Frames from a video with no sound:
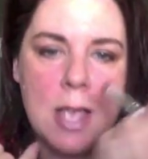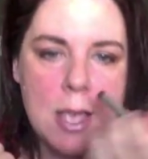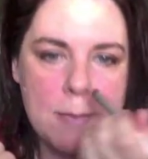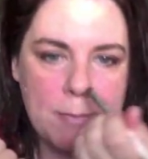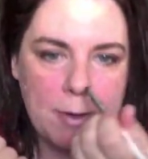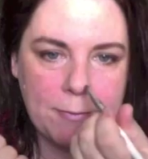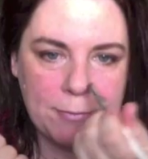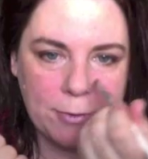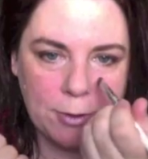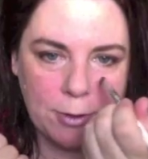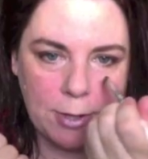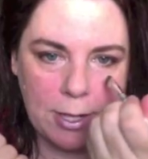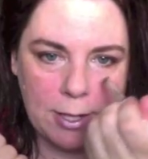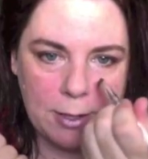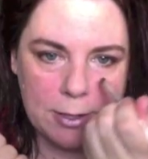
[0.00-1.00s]
but
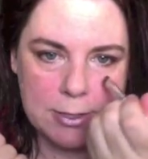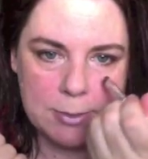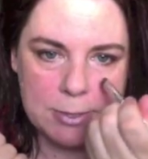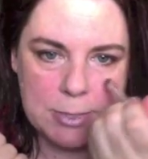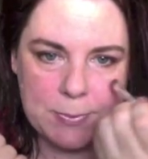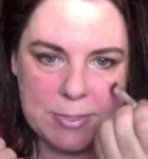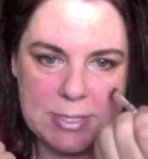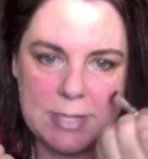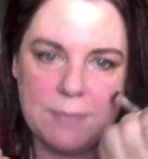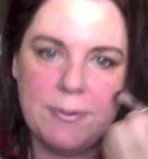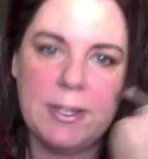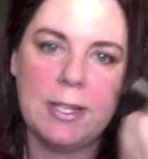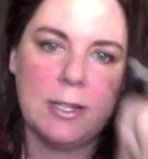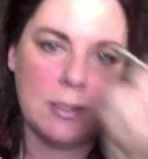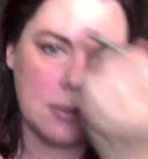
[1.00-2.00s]
for
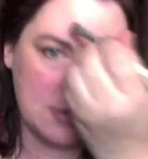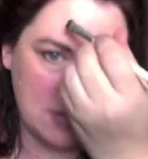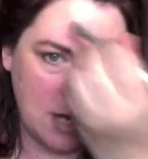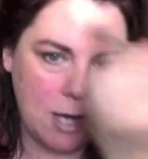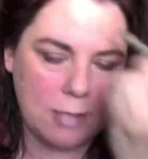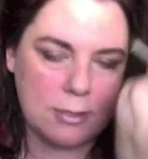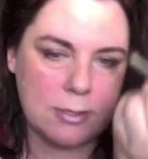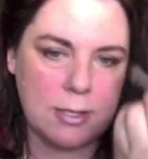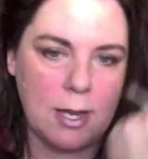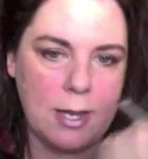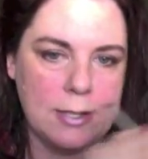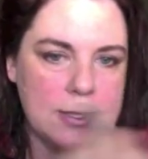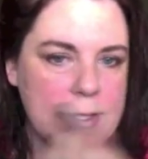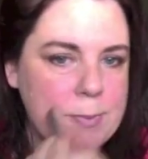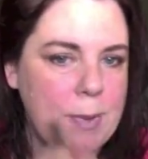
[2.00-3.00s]
specific dots
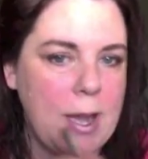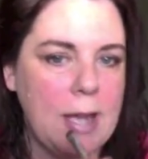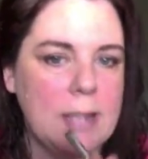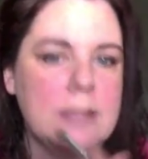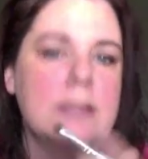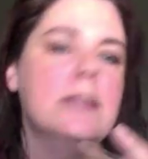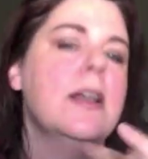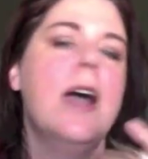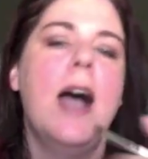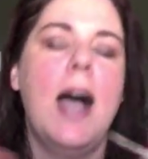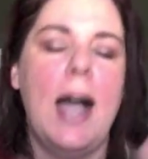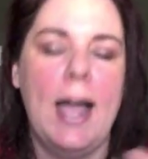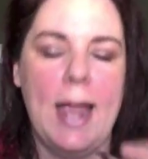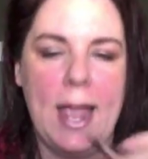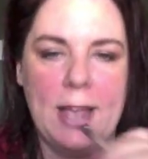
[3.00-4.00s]
and spots,
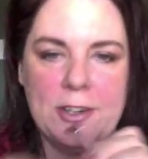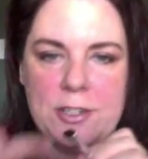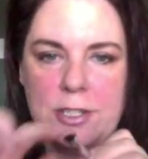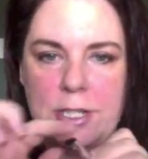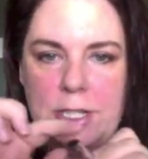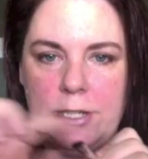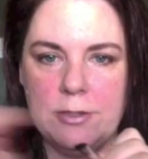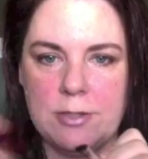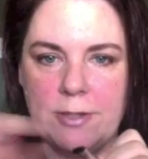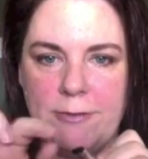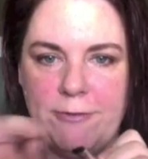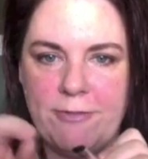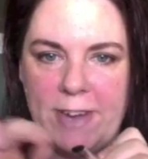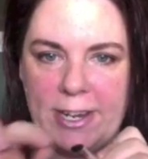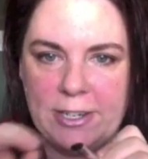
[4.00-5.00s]
I actually use a
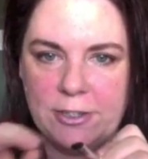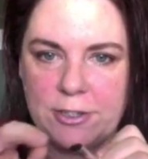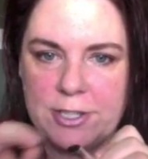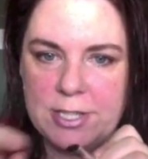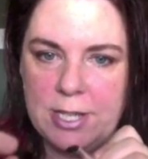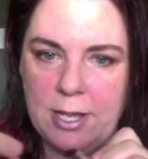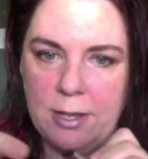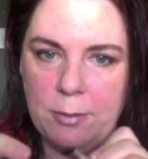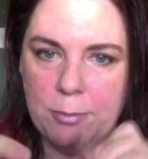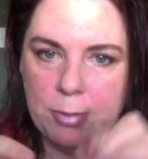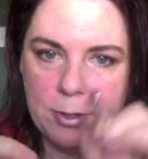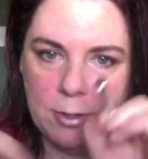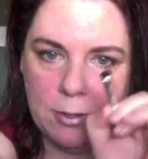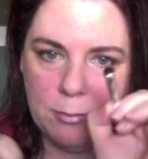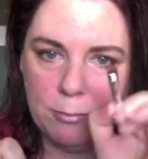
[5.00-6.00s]
finer tip
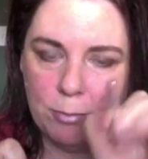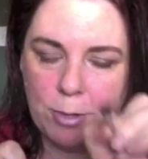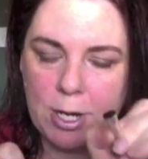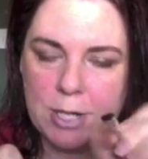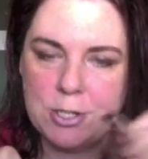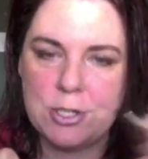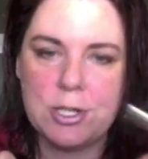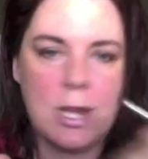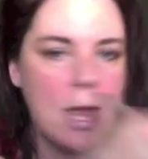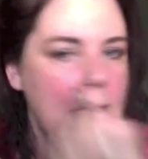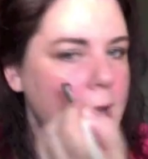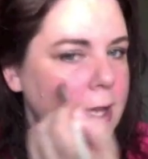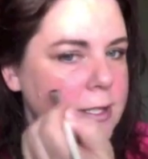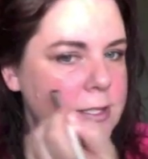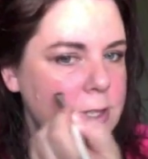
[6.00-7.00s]
brush,
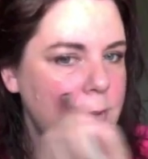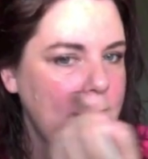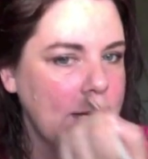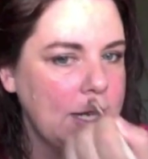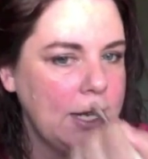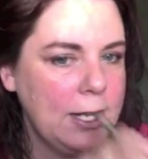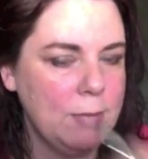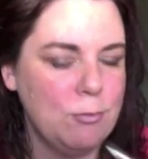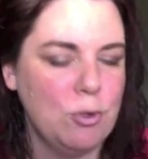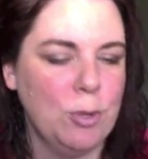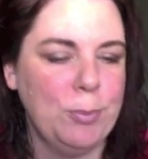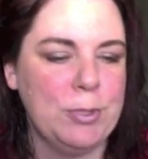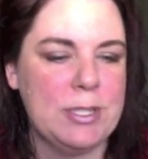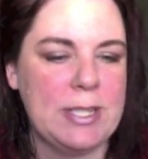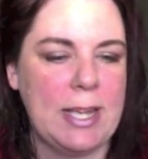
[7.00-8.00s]
and so I can get more
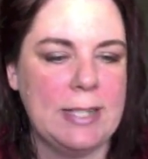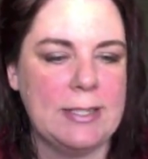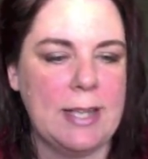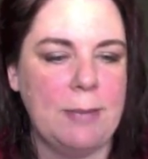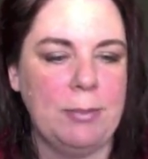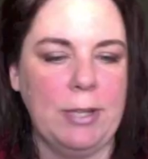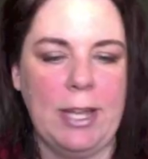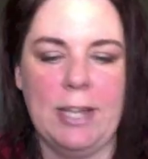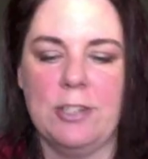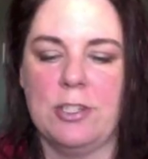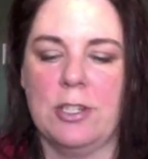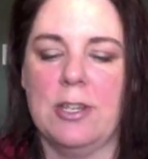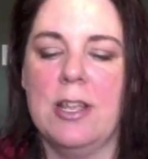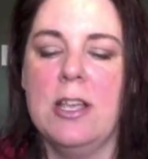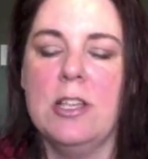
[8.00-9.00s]
precise
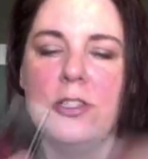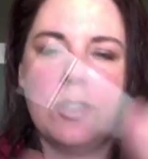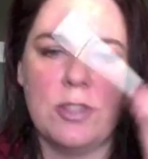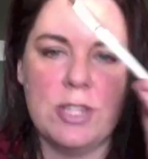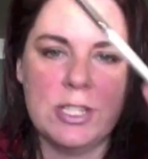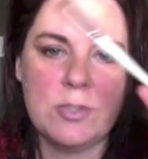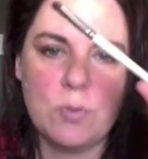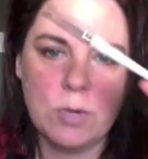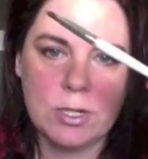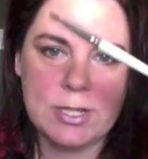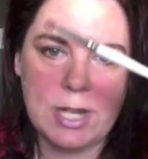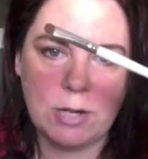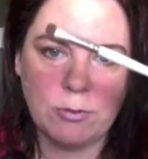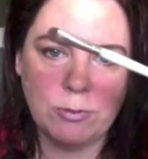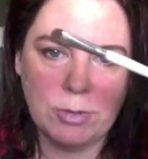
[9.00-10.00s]
application. So this worked
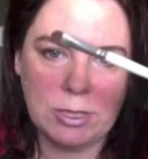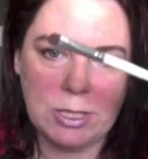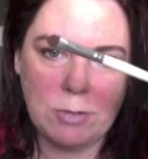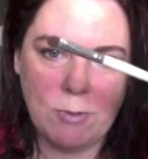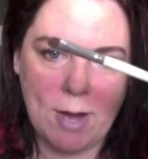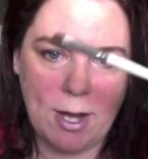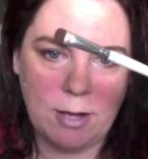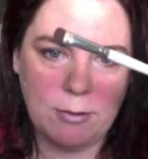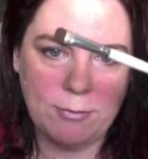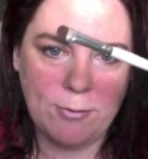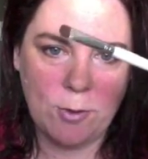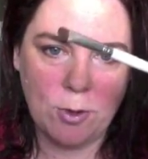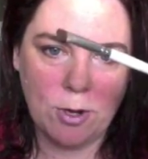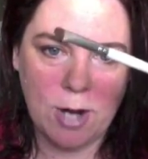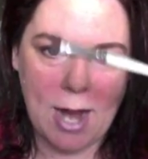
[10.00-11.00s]
out really well
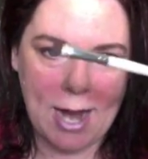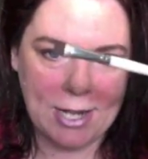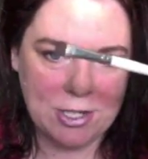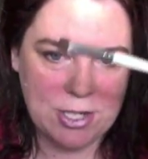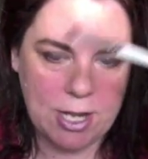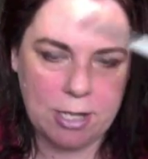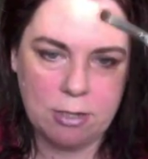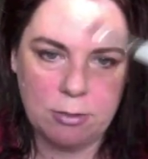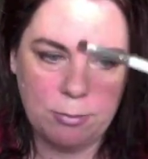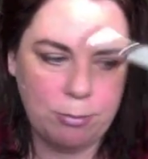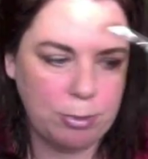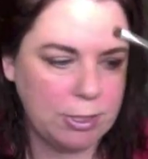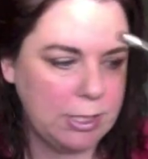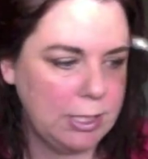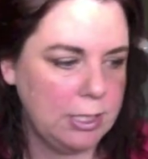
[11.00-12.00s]
for eyeshadow,
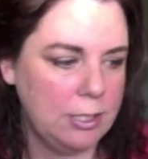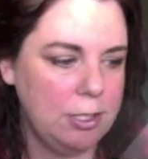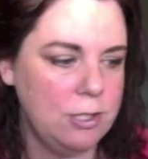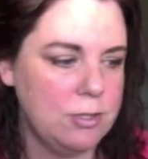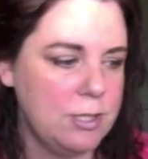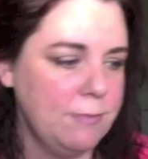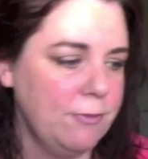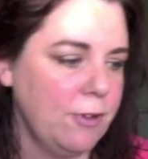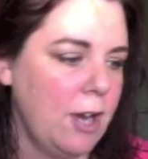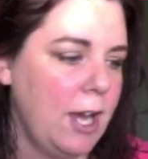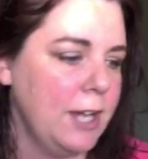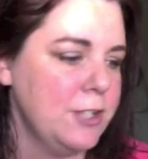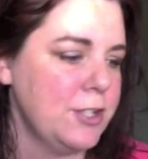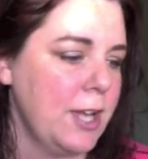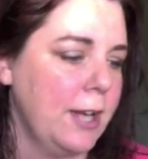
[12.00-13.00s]
blending and using for
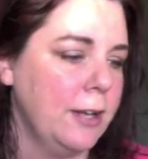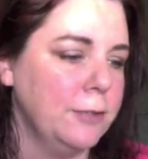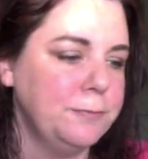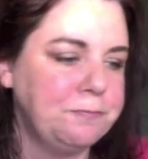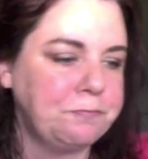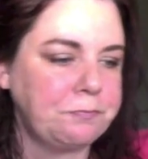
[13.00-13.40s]
eyeshadow.